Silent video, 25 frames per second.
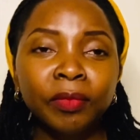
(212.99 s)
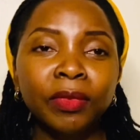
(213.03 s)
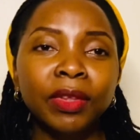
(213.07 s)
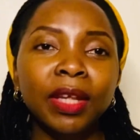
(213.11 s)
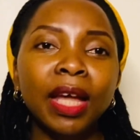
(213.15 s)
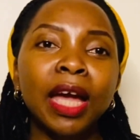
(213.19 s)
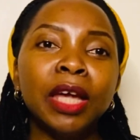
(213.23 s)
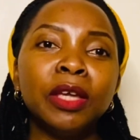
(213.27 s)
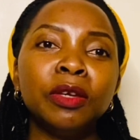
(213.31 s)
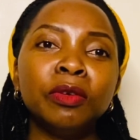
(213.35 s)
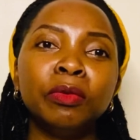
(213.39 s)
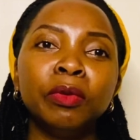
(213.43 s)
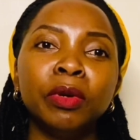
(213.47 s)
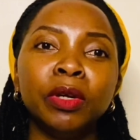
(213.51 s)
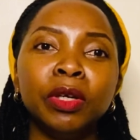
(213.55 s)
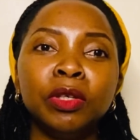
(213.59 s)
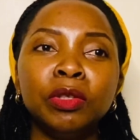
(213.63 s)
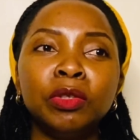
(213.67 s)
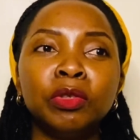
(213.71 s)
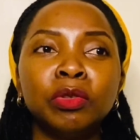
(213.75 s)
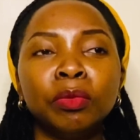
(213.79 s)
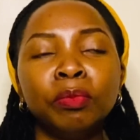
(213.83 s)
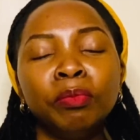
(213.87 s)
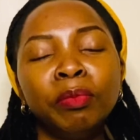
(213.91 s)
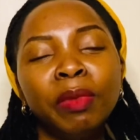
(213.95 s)
Are you going
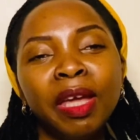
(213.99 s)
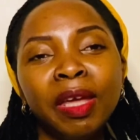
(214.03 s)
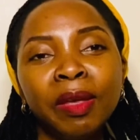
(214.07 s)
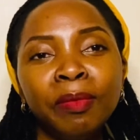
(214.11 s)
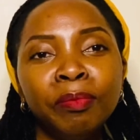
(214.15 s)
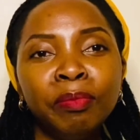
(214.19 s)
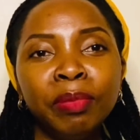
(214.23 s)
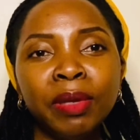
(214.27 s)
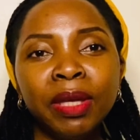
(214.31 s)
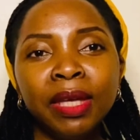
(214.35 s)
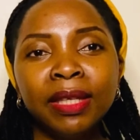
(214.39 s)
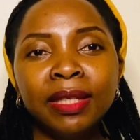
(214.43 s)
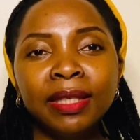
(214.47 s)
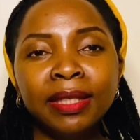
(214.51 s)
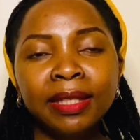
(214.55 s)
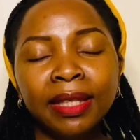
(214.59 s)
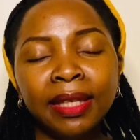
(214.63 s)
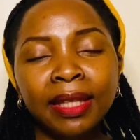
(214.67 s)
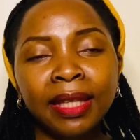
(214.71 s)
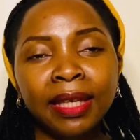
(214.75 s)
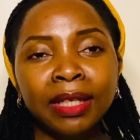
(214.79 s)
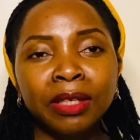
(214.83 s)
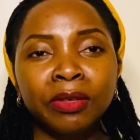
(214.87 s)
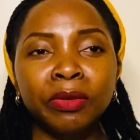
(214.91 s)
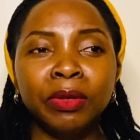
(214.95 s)
to maybe say
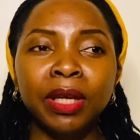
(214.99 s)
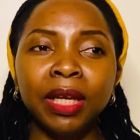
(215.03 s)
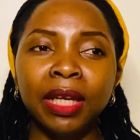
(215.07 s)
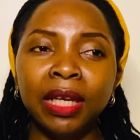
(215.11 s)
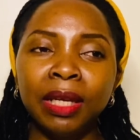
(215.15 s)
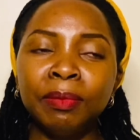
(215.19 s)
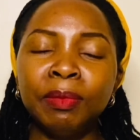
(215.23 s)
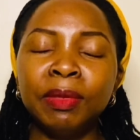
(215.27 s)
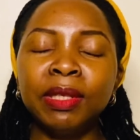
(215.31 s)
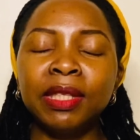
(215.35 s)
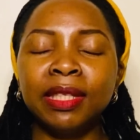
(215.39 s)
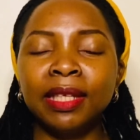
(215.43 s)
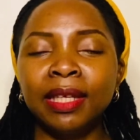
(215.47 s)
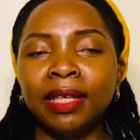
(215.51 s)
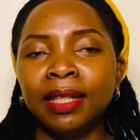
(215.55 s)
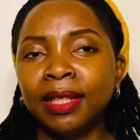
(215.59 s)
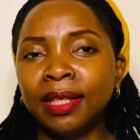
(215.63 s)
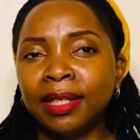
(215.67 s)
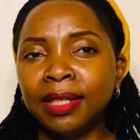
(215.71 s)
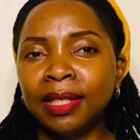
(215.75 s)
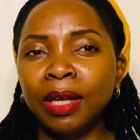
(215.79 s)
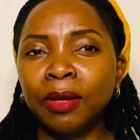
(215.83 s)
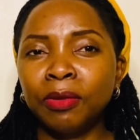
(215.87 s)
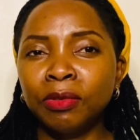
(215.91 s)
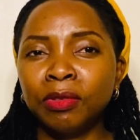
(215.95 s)
that, okay, let me stay in
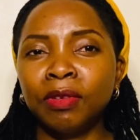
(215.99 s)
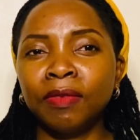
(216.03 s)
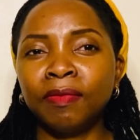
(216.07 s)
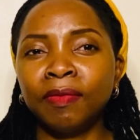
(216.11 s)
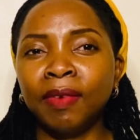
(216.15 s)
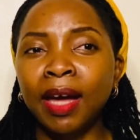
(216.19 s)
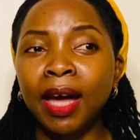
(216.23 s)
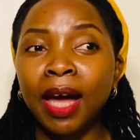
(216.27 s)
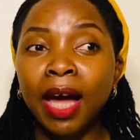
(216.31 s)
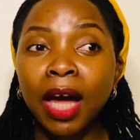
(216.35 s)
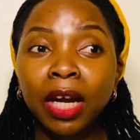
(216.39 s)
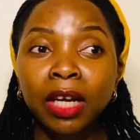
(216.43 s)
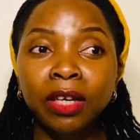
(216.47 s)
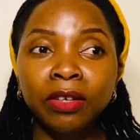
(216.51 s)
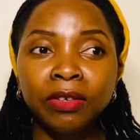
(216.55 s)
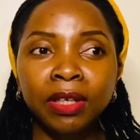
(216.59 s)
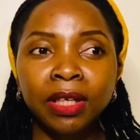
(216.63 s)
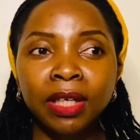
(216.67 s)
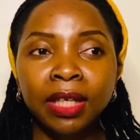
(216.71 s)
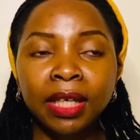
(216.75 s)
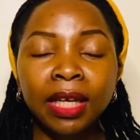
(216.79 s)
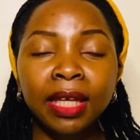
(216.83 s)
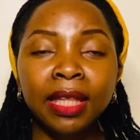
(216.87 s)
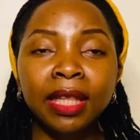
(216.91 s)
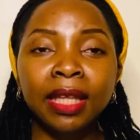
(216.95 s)
this house of
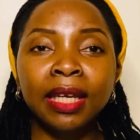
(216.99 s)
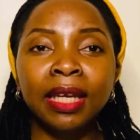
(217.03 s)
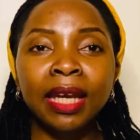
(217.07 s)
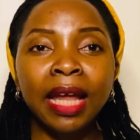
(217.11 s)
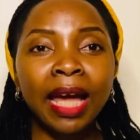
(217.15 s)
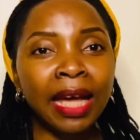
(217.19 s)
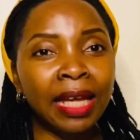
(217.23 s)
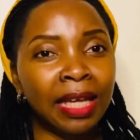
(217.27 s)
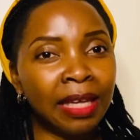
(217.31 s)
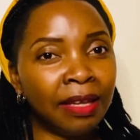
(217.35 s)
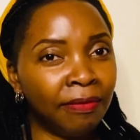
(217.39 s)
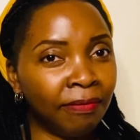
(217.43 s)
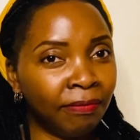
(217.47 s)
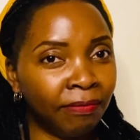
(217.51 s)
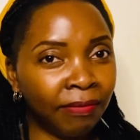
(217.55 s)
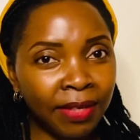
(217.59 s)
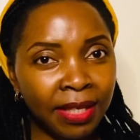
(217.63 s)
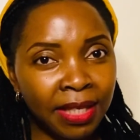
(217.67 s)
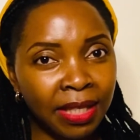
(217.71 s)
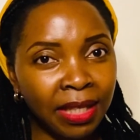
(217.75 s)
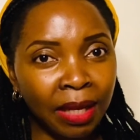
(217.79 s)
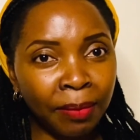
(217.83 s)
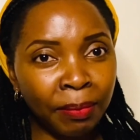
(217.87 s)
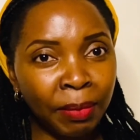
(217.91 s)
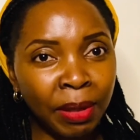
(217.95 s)
100k, then I
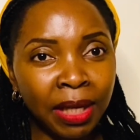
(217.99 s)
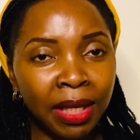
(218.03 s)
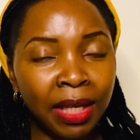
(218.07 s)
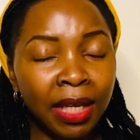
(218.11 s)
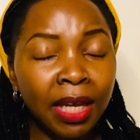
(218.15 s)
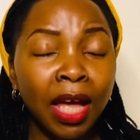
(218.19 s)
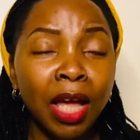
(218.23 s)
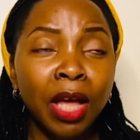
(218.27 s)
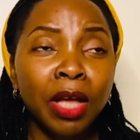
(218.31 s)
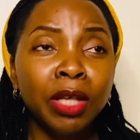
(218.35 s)
invest the money.